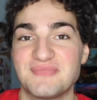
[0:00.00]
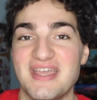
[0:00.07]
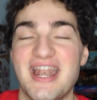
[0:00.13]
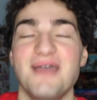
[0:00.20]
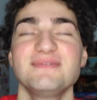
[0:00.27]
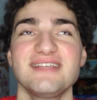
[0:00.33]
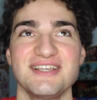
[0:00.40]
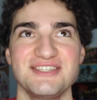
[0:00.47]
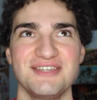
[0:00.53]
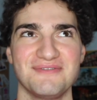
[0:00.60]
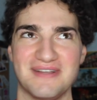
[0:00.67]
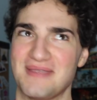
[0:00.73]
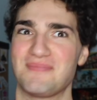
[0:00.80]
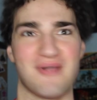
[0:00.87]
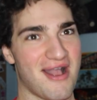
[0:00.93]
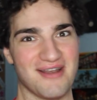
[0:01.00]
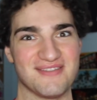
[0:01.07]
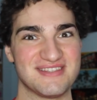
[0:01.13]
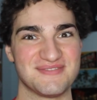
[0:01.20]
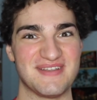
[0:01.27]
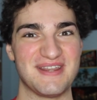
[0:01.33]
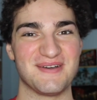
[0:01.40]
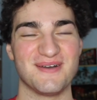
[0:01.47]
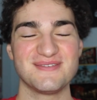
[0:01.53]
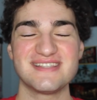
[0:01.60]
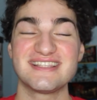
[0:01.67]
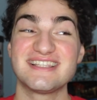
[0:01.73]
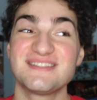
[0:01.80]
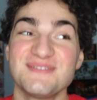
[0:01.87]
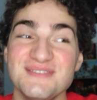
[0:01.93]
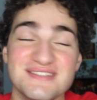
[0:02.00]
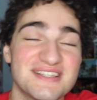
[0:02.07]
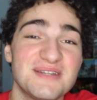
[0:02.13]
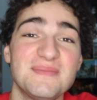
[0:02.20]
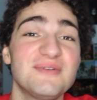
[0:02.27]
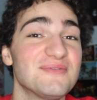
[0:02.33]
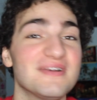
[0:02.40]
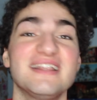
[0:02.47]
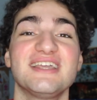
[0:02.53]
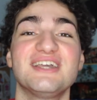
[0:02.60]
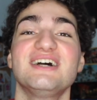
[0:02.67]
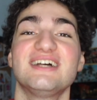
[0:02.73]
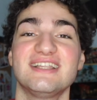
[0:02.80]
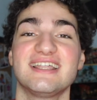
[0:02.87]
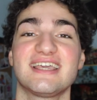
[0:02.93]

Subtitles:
And I was actually really proud of this video. I was like, this one's gonna be really good.